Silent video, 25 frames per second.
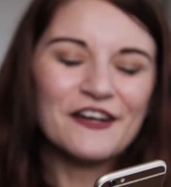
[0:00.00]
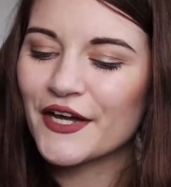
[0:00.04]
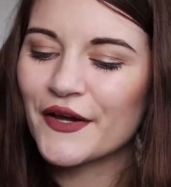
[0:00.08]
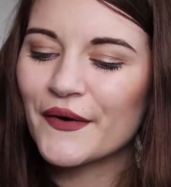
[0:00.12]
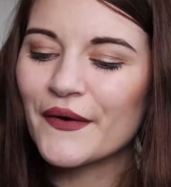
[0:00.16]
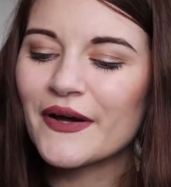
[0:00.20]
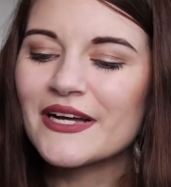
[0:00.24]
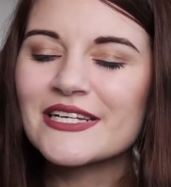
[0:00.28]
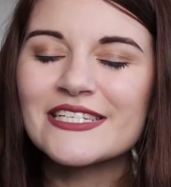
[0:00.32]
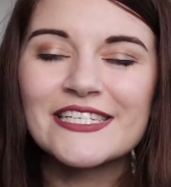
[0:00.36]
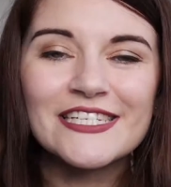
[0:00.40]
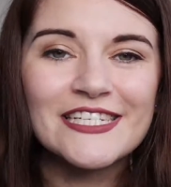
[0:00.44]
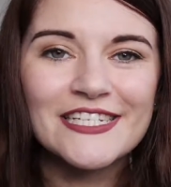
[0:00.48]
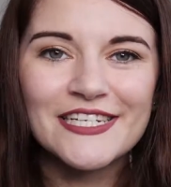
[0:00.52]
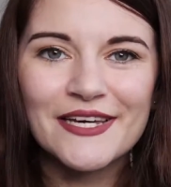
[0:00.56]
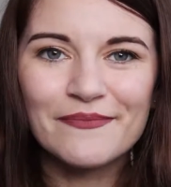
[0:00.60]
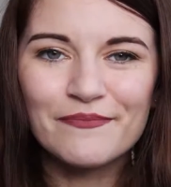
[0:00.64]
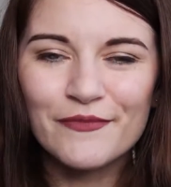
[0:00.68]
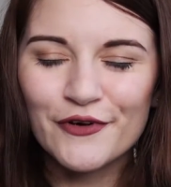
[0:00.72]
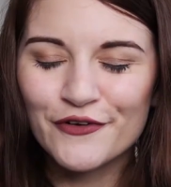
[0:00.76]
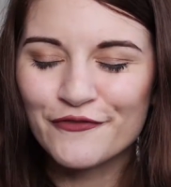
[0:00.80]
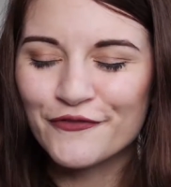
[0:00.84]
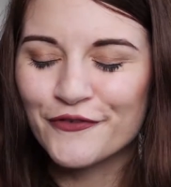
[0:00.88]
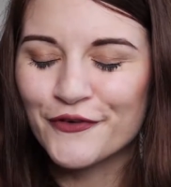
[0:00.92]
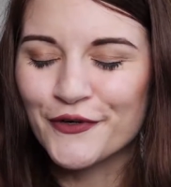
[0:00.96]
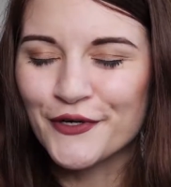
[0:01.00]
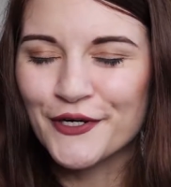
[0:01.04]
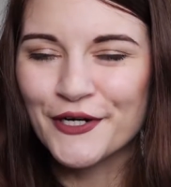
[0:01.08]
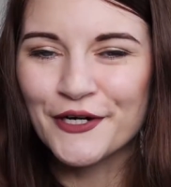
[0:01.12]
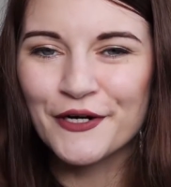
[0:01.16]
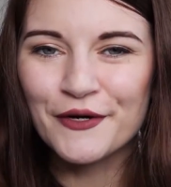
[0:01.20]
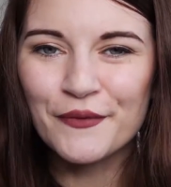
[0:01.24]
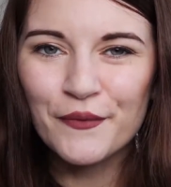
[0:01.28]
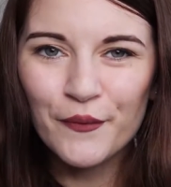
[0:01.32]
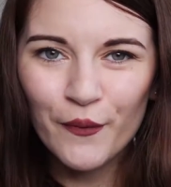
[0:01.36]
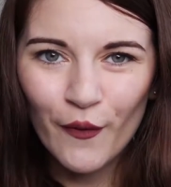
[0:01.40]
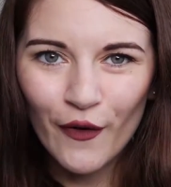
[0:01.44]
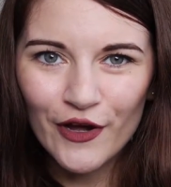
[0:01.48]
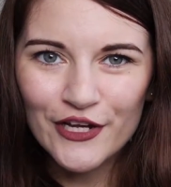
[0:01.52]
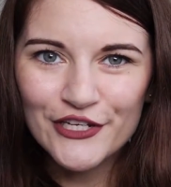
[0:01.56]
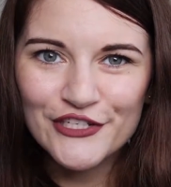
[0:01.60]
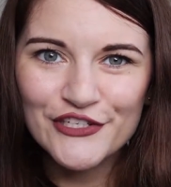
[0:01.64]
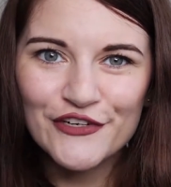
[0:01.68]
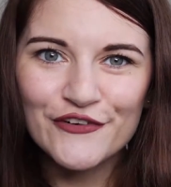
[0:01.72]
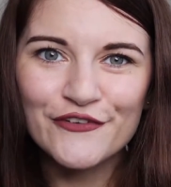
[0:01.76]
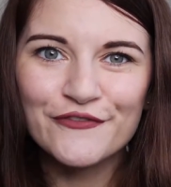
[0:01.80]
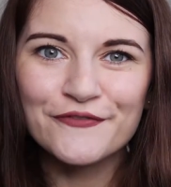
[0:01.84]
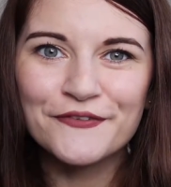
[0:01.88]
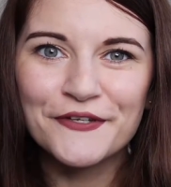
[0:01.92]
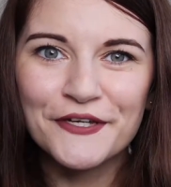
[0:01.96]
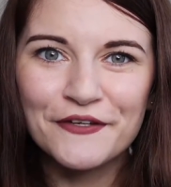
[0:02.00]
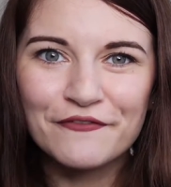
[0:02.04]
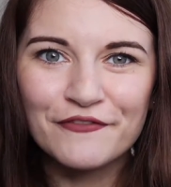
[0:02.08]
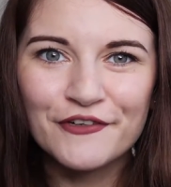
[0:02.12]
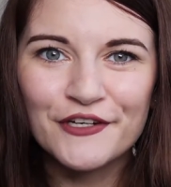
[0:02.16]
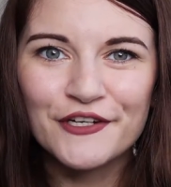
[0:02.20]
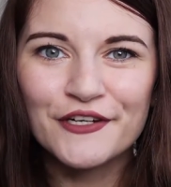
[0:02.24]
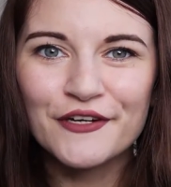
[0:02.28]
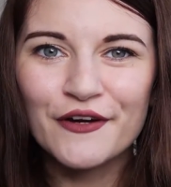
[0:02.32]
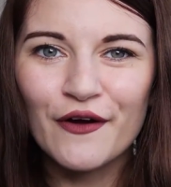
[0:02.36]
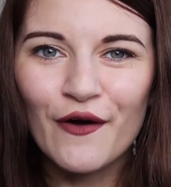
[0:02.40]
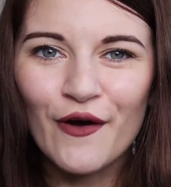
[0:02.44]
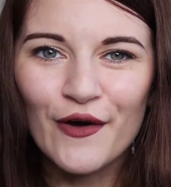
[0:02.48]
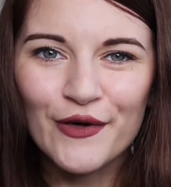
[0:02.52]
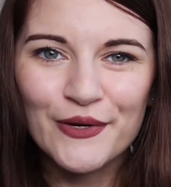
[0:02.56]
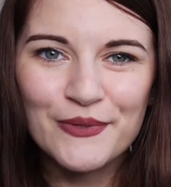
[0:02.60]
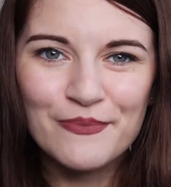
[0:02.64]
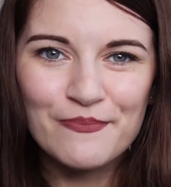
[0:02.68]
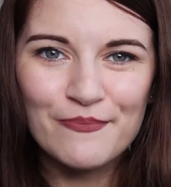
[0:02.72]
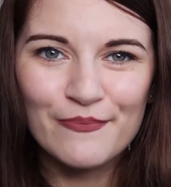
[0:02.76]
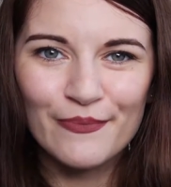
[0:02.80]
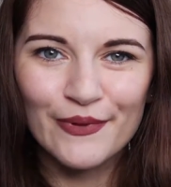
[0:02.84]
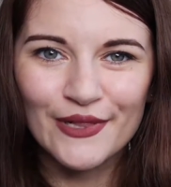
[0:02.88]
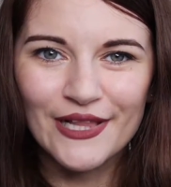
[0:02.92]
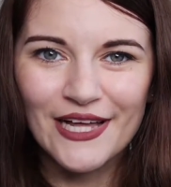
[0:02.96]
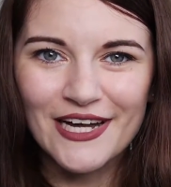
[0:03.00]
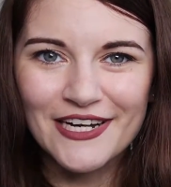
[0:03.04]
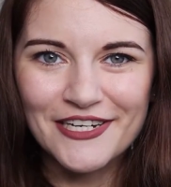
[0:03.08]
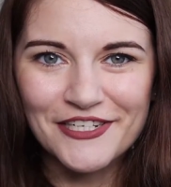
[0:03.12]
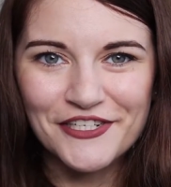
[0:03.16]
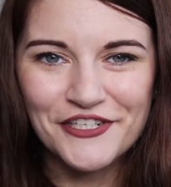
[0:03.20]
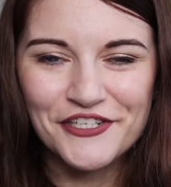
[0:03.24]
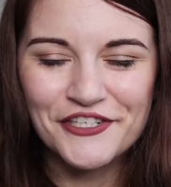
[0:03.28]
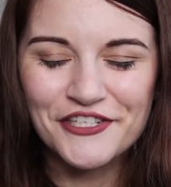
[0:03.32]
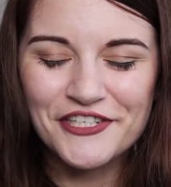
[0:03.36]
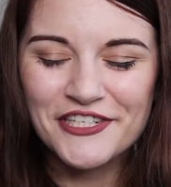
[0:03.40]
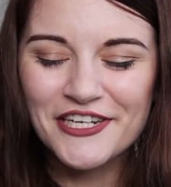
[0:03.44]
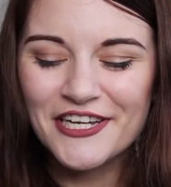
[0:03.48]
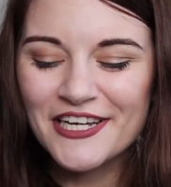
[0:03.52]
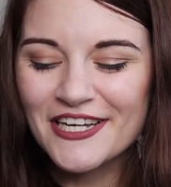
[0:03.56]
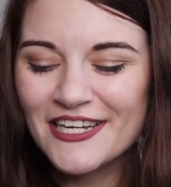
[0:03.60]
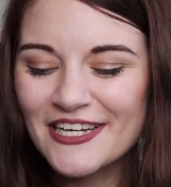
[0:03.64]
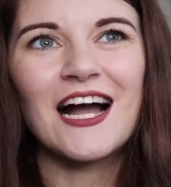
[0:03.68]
Question number four, what is your favourite autumn blush?